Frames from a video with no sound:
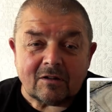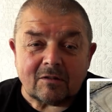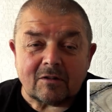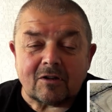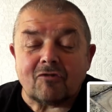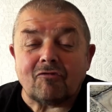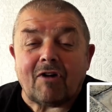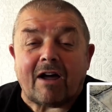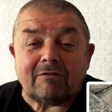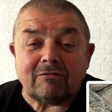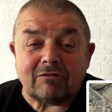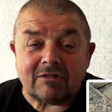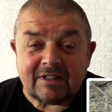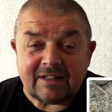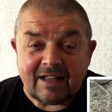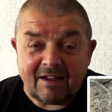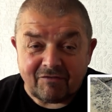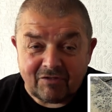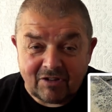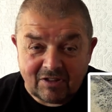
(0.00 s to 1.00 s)
grouted
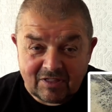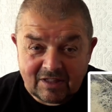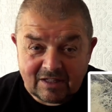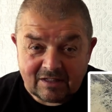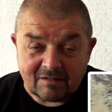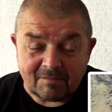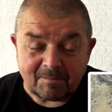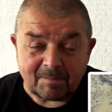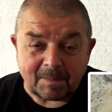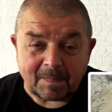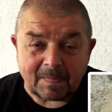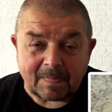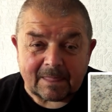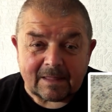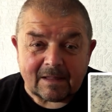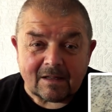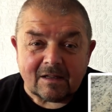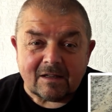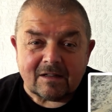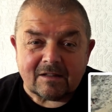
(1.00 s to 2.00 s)
everything
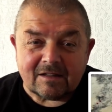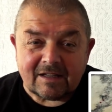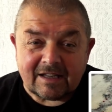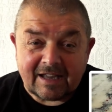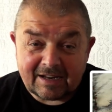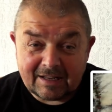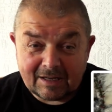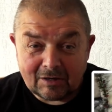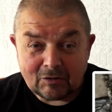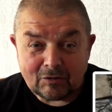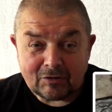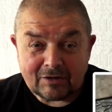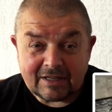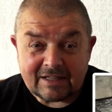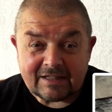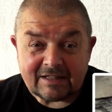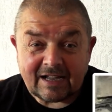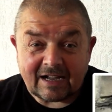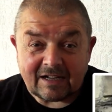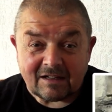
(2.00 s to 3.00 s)
to get it
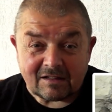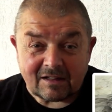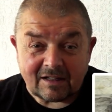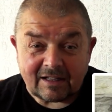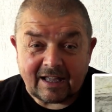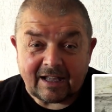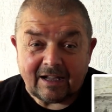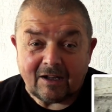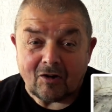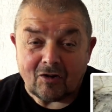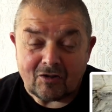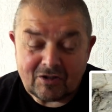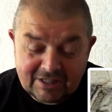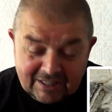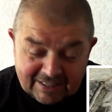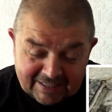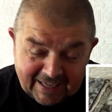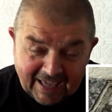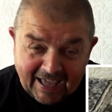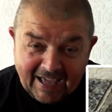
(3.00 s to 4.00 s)
looking nice again, because you
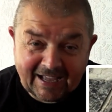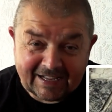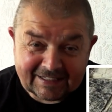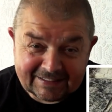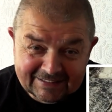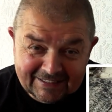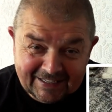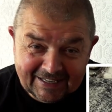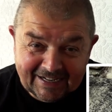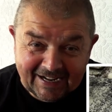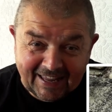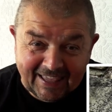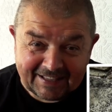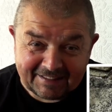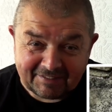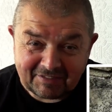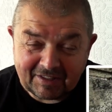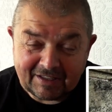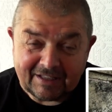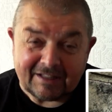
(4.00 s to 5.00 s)
can't
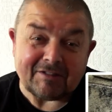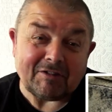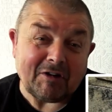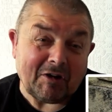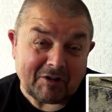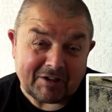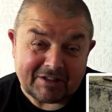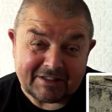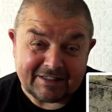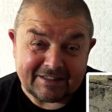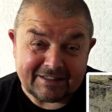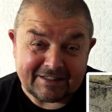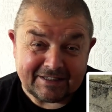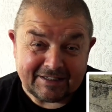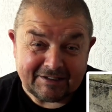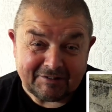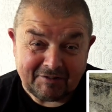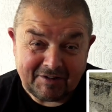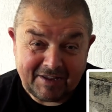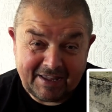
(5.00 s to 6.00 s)
neglect things or it
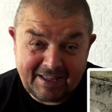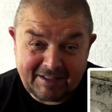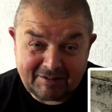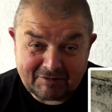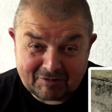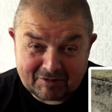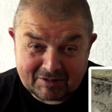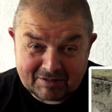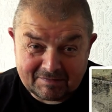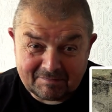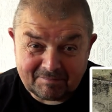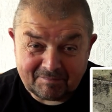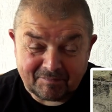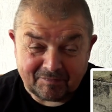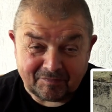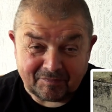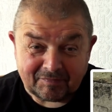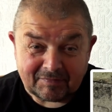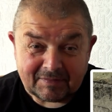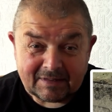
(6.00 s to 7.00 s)
deteriorates.
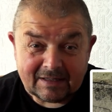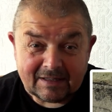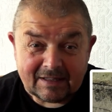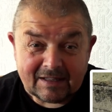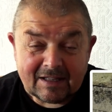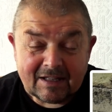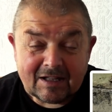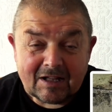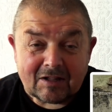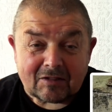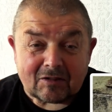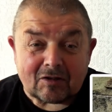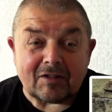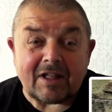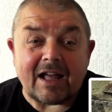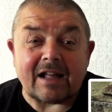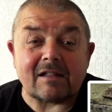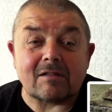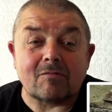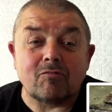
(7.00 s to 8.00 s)
So
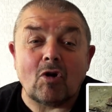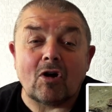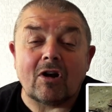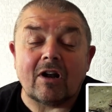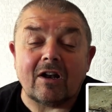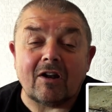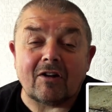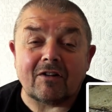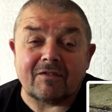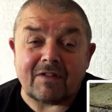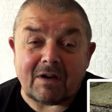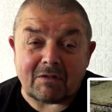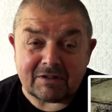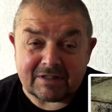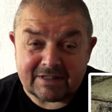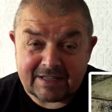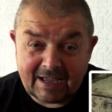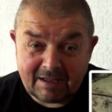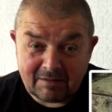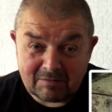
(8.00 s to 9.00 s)
that's where a lot of our
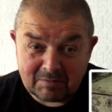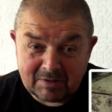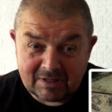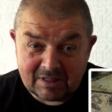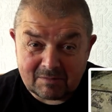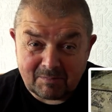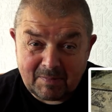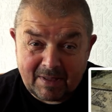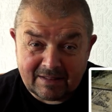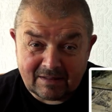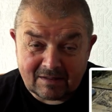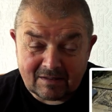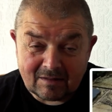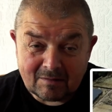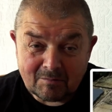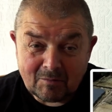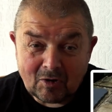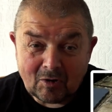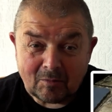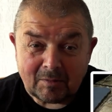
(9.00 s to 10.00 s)
time's been spent at the
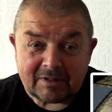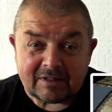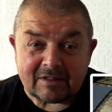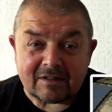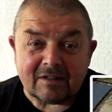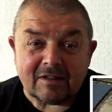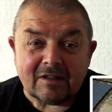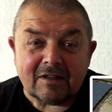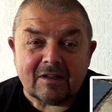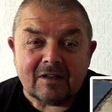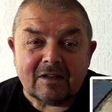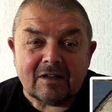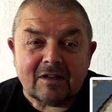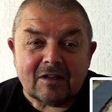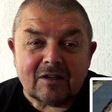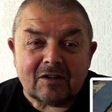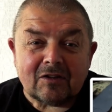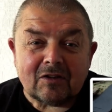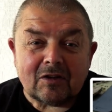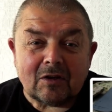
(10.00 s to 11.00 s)
moment,
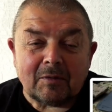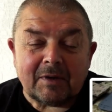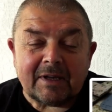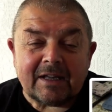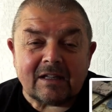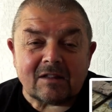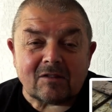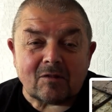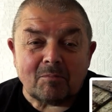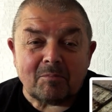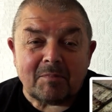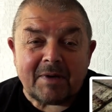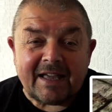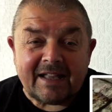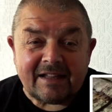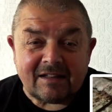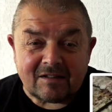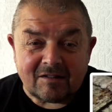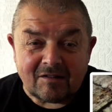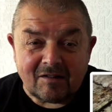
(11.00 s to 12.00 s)
doing some
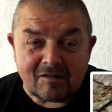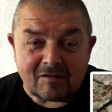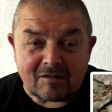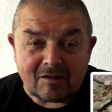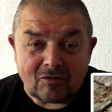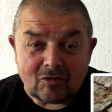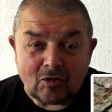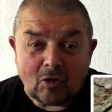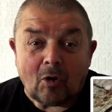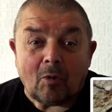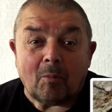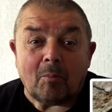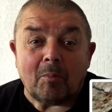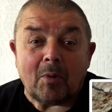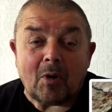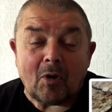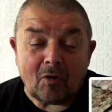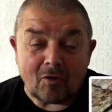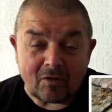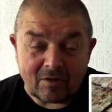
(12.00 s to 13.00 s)
maintenance at home,
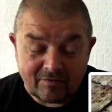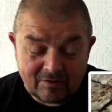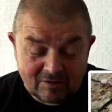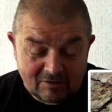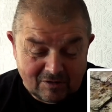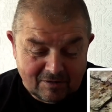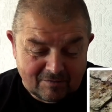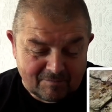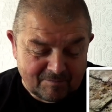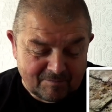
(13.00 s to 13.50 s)
both of us.